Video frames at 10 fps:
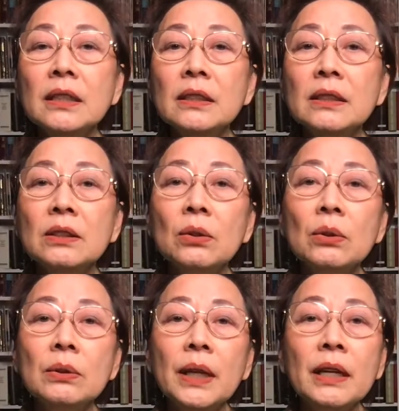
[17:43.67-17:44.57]

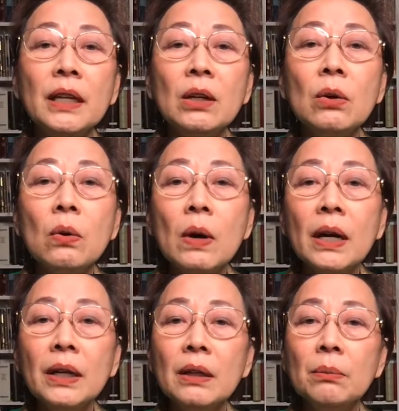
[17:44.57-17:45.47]
So they
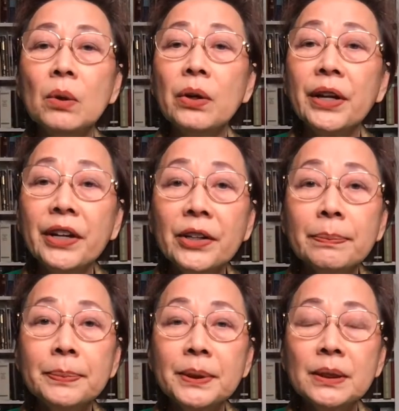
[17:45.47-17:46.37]
require more
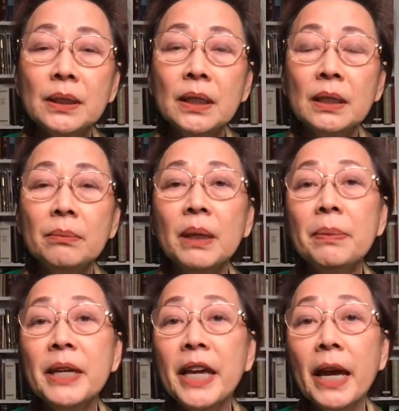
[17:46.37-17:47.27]
helps,
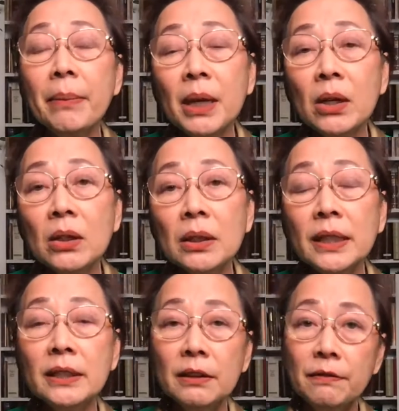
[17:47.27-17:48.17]
maybe chemical
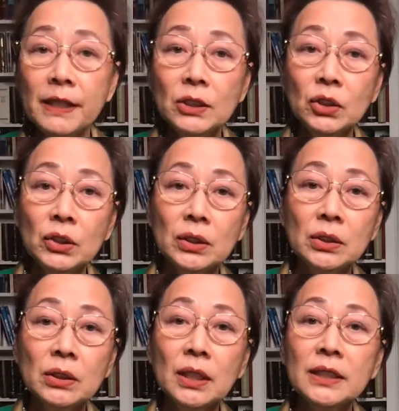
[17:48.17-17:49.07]
intervention
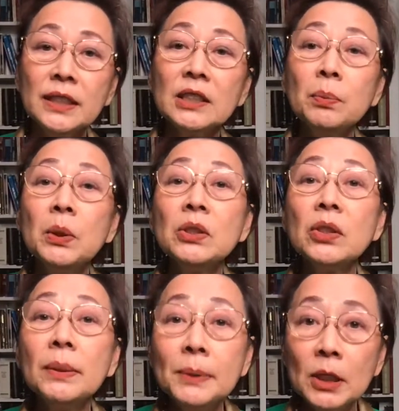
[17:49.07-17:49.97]
such as
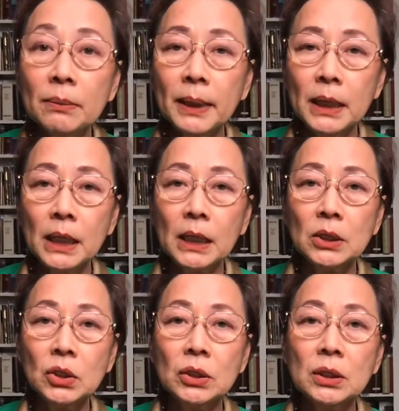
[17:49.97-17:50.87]
prescription
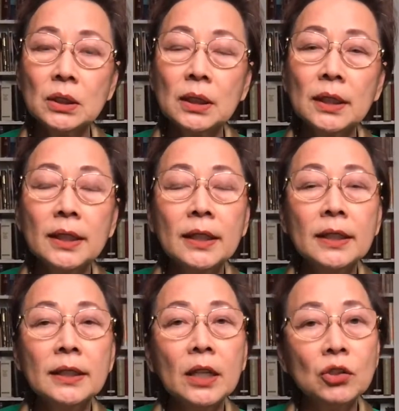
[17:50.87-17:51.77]
medications.
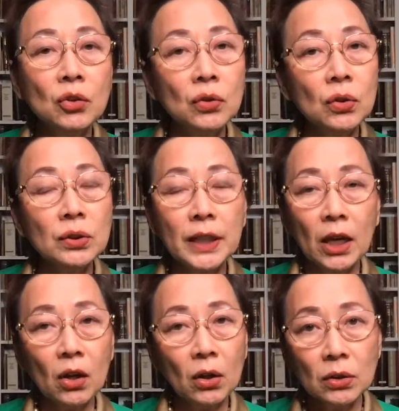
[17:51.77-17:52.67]
Now, you know,
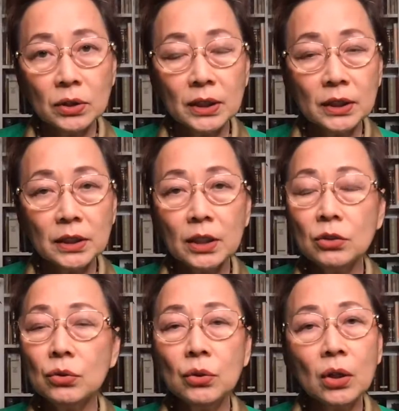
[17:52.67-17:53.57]
psychologists, they
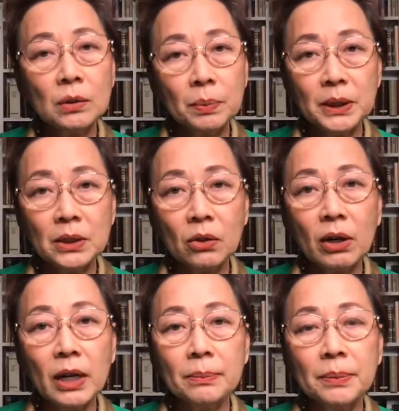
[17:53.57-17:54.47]
do not
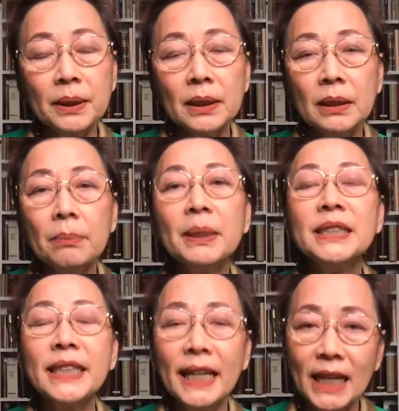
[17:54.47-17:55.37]
prescribe, but
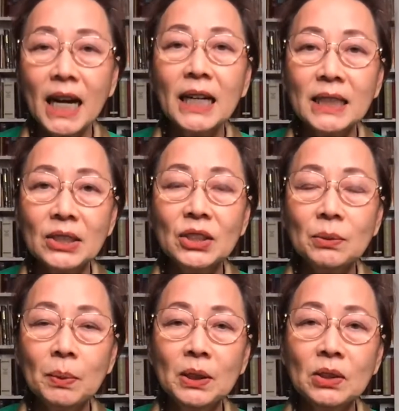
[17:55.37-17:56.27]
psychiatrists
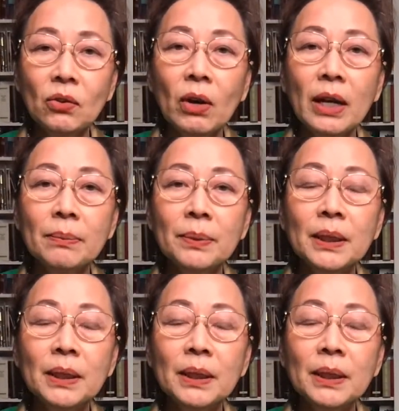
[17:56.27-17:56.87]
prescribe.